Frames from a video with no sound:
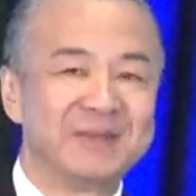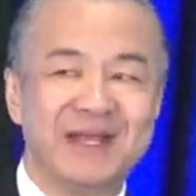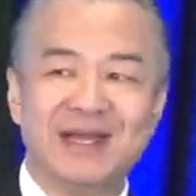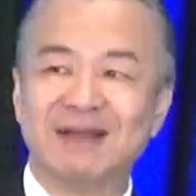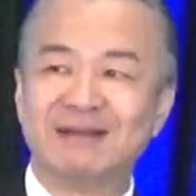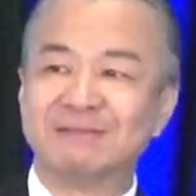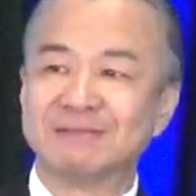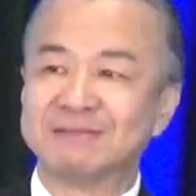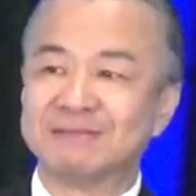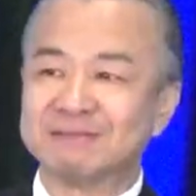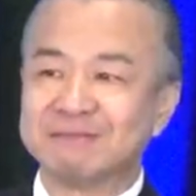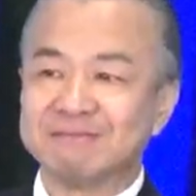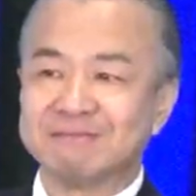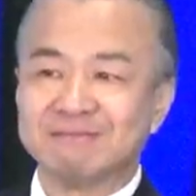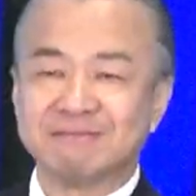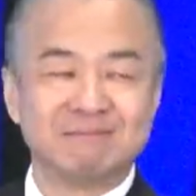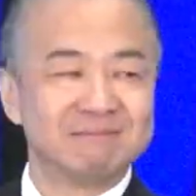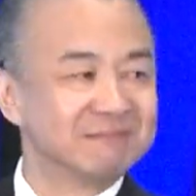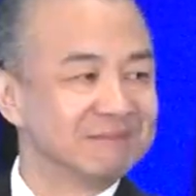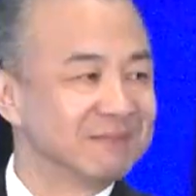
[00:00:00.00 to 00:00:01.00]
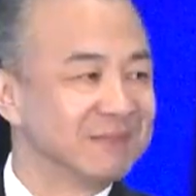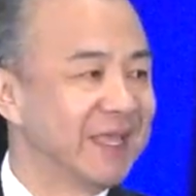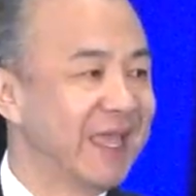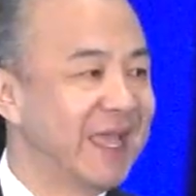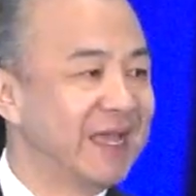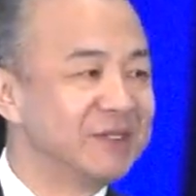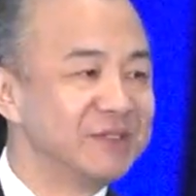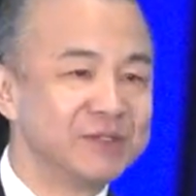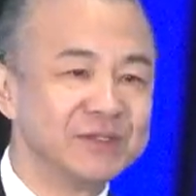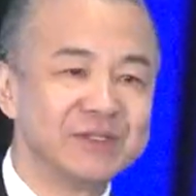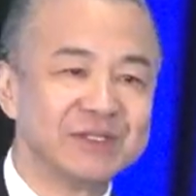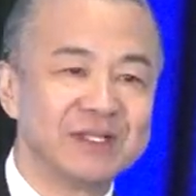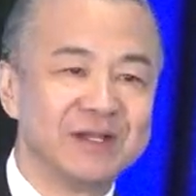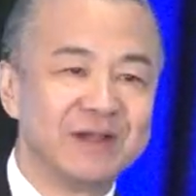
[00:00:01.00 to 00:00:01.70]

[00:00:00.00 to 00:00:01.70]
wow, Andrew's